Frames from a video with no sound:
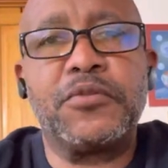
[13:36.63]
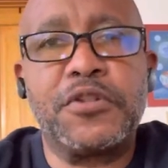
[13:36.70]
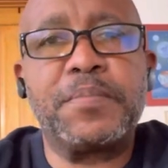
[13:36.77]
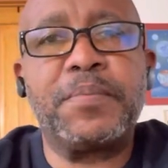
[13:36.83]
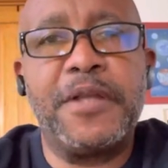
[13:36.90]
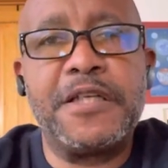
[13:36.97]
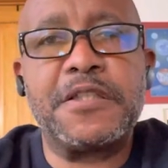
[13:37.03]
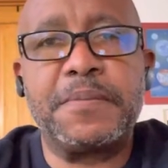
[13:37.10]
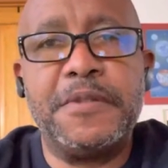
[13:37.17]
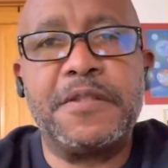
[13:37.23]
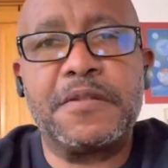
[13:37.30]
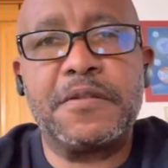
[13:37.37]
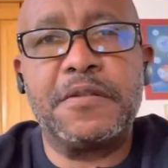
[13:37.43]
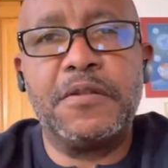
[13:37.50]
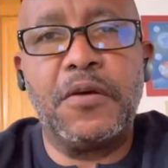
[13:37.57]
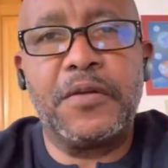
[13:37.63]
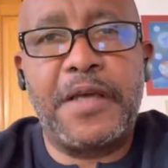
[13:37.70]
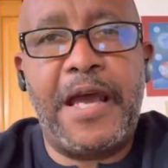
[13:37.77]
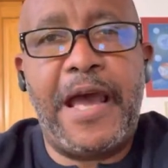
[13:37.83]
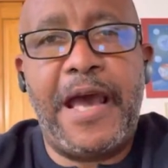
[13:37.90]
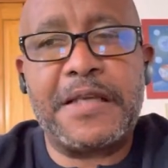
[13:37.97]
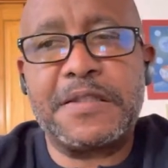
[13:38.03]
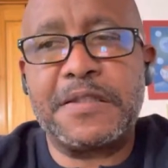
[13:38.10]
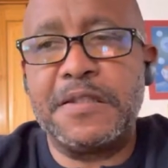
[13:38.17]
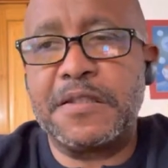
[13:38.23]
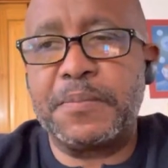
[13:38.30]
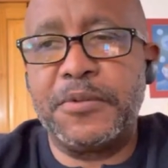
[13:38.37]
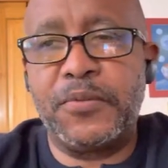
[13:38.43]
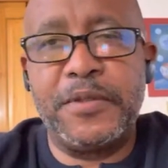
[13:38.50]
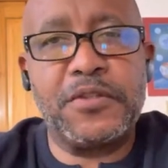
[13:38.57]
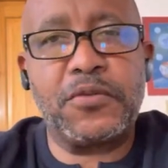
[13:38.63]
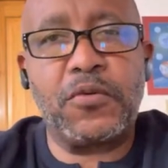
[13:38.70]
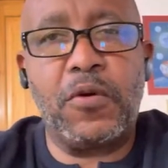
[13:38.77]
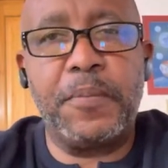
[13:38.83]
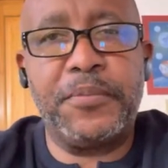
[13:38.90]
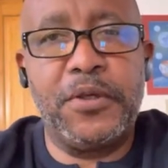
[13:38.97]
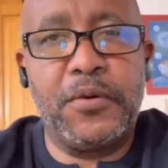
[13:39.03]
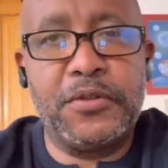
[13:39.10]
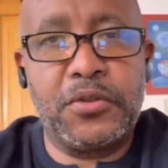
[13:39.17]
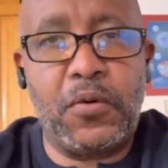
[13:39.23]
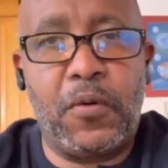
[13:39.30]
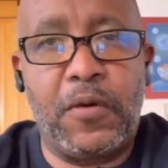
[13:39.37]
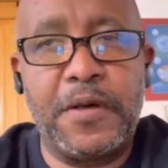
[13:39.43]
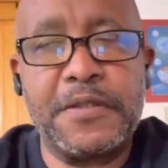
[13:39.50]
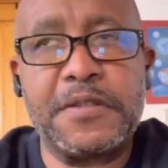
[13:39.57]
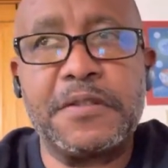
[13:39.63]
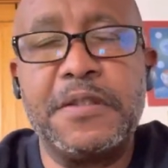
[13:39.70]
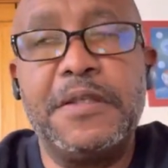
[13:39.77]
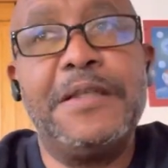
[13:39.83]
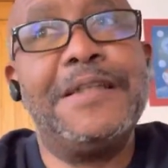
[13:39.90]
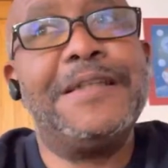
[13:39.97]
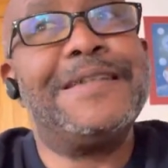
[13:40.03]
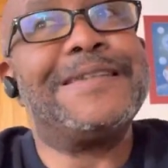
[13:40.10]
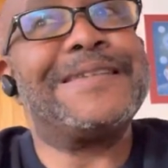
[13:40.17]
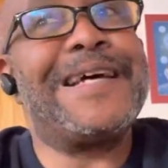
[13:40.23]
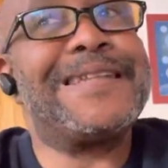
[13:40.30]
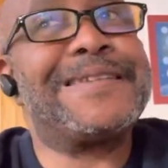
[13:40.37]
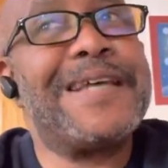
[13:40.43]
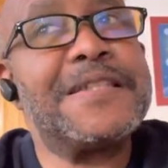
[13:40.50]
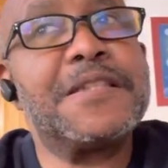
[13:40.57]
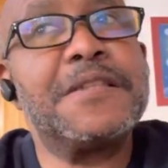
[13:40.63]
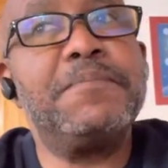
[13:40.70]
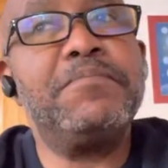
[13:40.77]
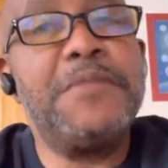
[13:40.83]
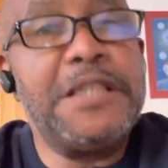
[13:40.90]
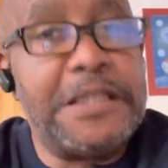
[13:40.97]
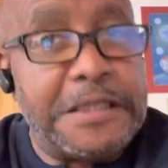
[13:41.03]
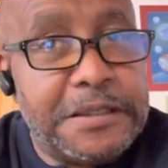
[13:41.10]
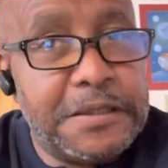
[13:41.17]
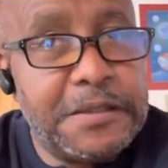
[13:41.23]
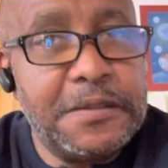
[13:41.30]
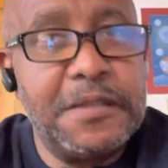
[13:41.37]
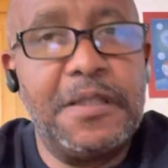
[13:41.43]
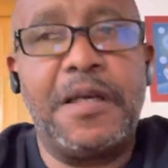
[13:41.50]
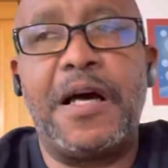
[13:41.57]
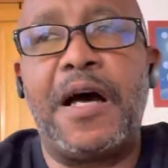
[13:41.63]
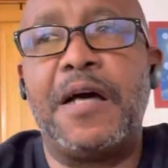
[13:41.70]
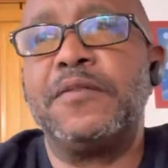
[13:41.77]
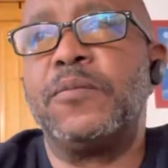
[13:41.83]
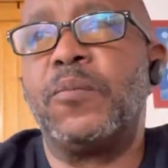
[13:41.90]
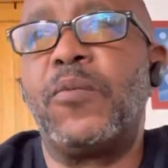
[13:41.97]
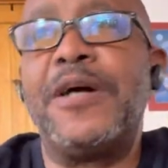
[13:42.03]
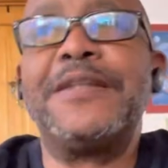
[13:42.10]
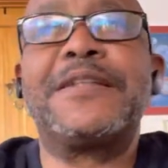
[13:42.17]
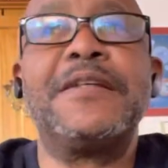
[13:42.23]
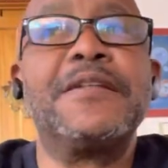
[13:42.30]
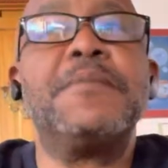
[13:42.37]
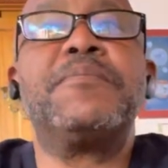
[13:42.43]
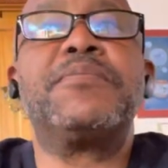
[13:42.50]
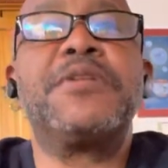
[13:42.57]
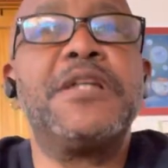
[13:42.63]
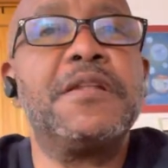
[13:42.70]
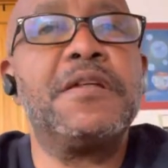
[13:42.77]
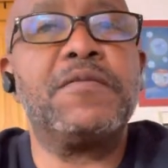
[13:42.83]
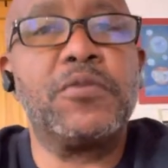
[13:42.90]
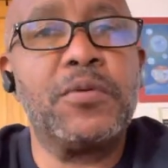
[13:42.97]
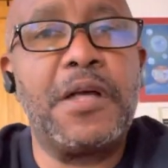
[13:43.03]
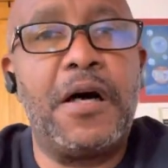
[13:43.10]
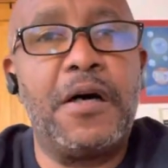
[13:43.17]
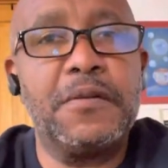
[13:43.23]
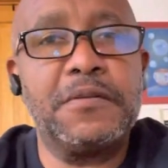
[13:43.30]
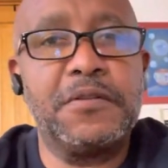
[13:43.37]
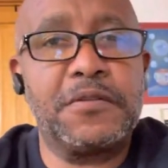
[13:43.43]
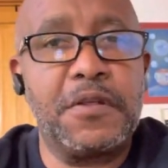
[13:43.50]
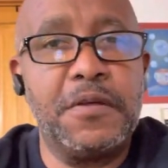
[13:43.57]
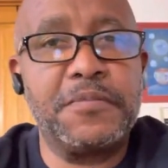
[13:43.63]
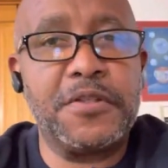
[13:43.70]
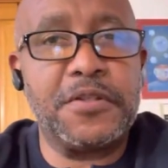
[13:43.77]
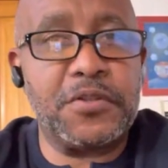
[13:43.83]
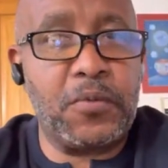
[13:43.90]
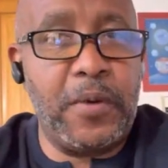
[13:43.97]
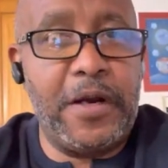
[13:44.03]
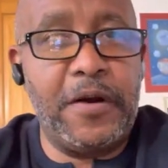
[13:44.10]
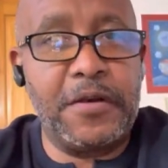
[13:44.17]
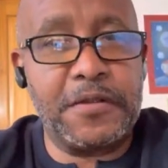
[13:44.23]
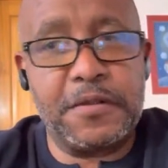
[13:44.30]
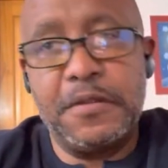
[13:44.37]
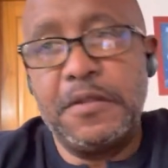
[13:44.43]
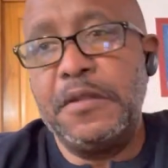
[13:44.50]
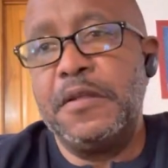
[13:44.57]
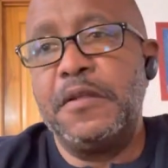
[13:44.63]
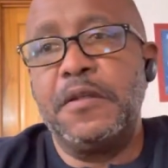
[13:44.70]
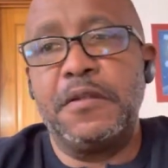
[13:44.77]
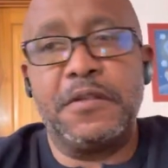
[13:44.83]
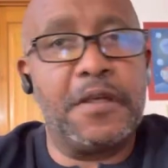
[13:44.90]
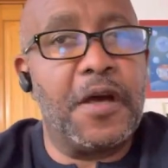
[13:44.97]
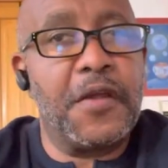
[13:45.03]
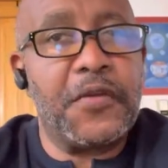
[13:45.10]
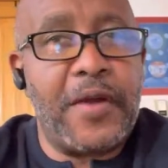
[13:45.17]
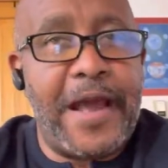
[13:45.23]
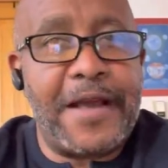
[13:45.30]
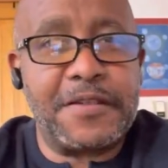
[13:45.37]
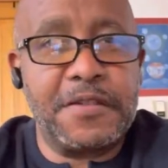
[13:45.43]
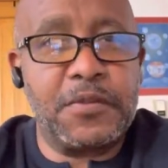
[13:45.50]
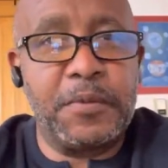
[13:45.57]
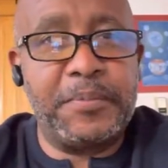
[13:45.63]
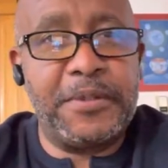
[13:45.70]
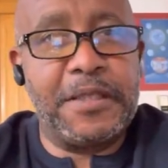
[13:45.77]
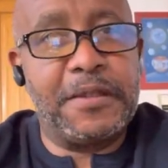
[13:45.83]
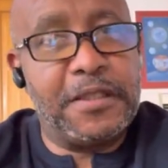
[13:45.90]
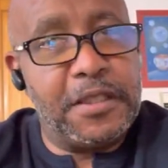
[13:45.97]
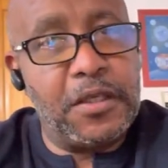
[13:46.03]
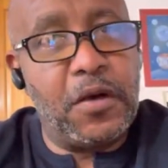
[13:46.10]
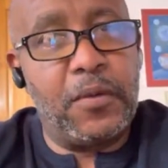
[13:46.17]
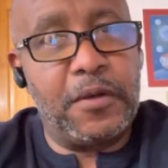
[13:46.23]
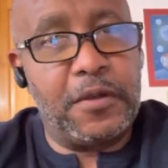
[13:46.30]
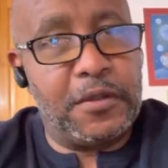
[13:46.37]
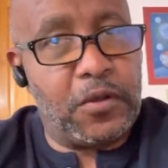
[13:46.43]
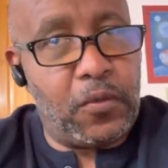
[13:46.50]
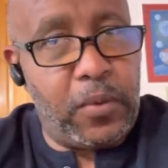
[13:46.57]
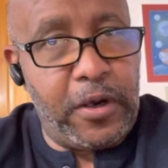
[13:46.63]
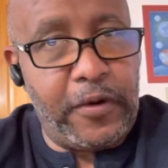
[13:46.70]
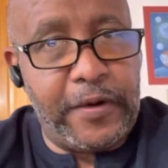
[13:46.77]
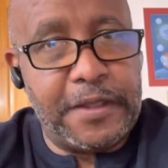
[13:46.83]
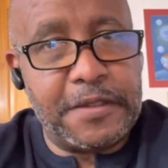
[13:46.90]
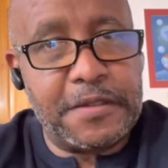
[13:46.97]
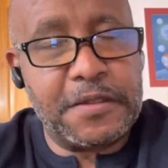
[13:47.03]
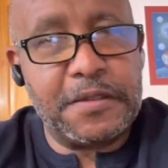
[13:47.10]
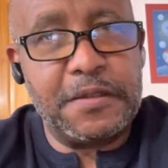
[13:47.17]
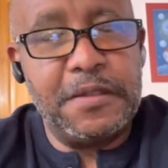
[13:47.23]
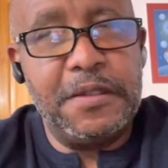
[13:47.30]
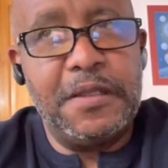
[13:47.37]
placements, you know, that axis between Scorpio and Taurus. That doesn't mean one can completely rule out in terms of squares. The other axis would be Leo and Aquarius.